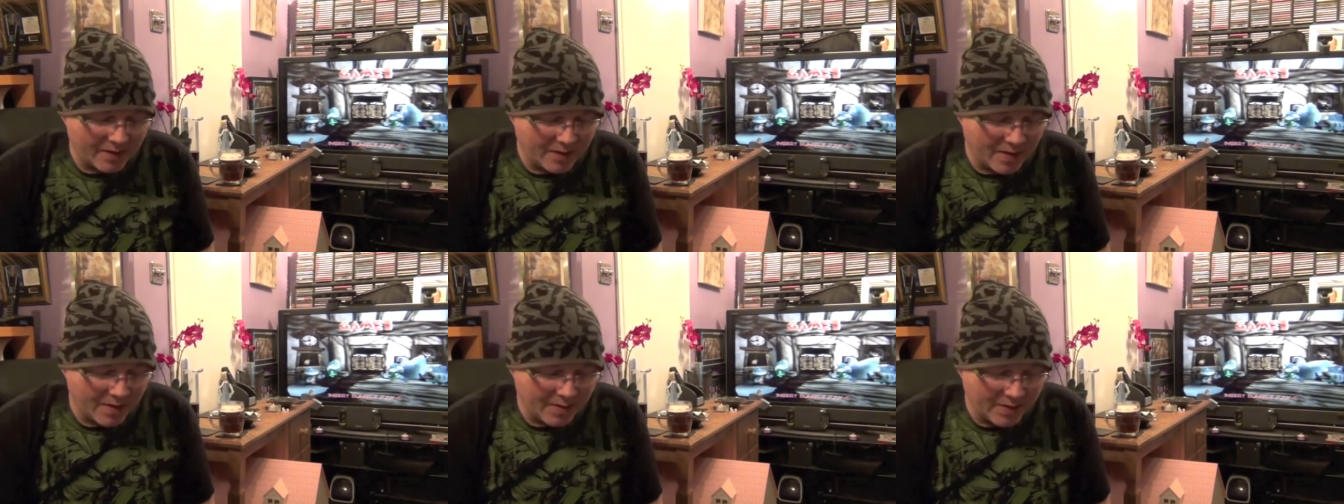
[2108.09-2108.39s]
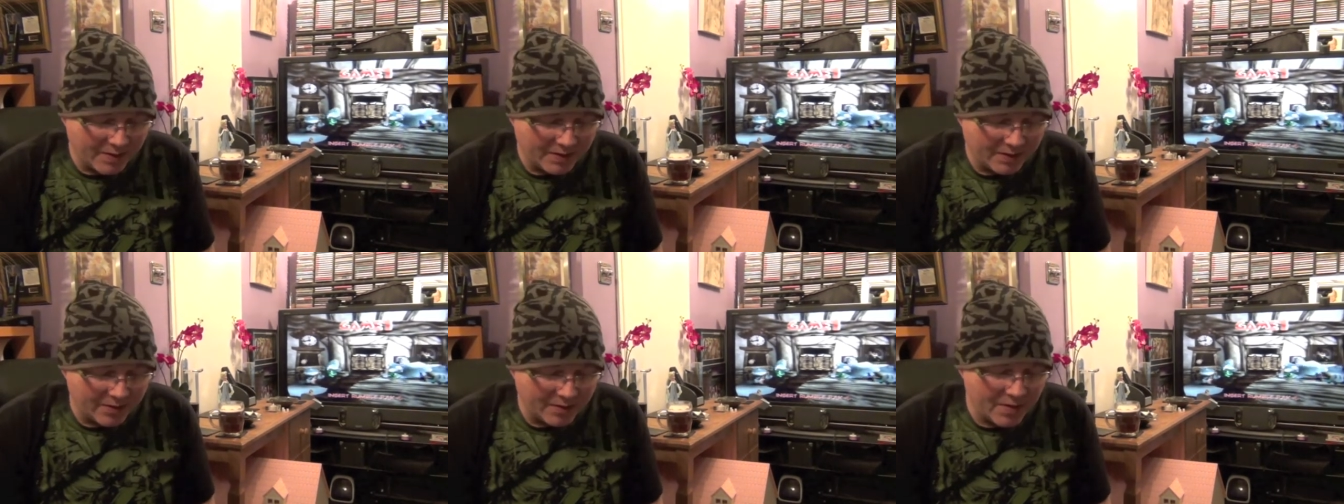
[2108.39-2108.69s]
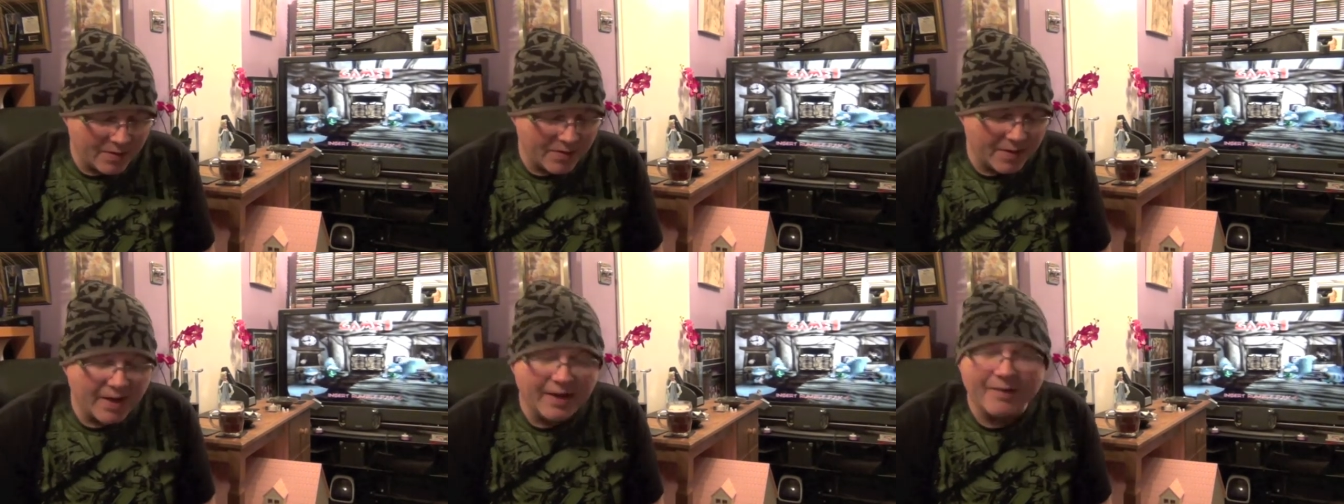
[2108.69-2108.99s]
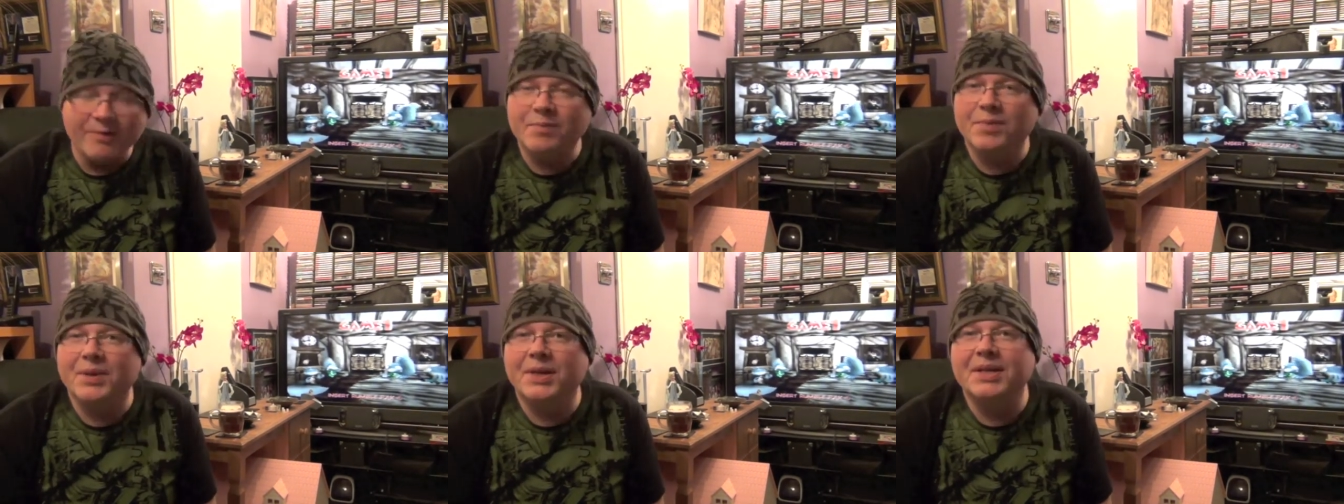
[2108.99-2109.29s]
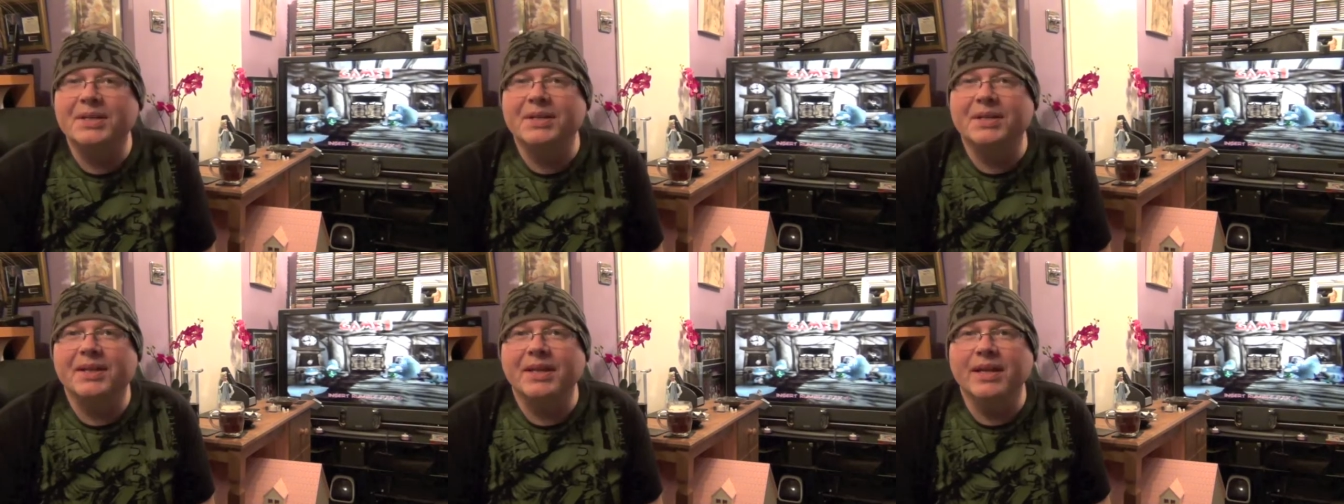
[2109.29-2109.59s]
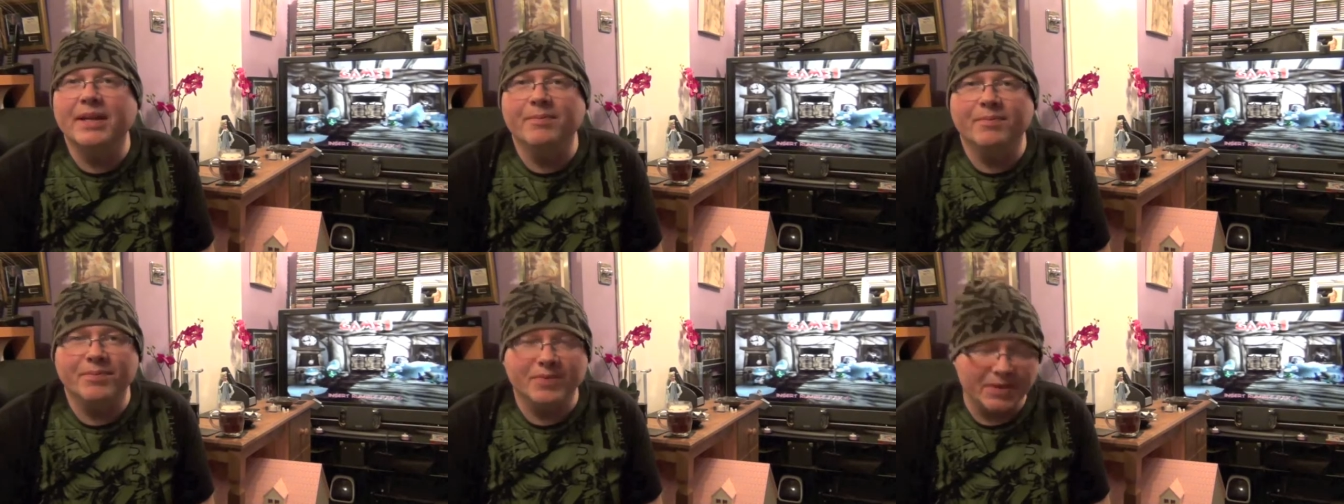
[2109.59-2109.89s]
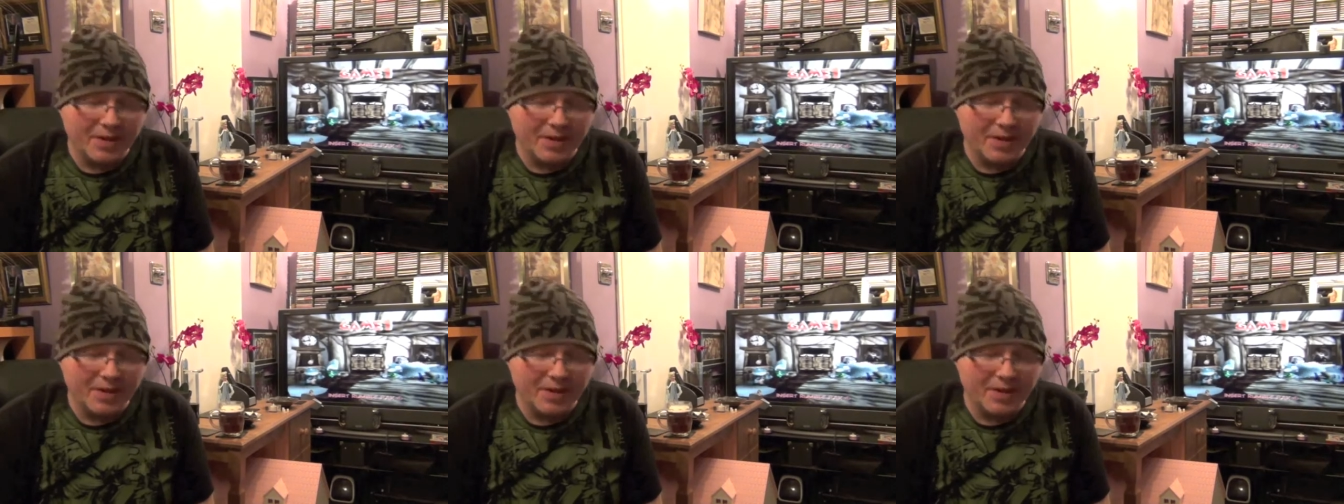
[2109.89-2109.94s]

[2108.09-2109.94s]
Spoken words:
I don't know yet. I haven't played the game.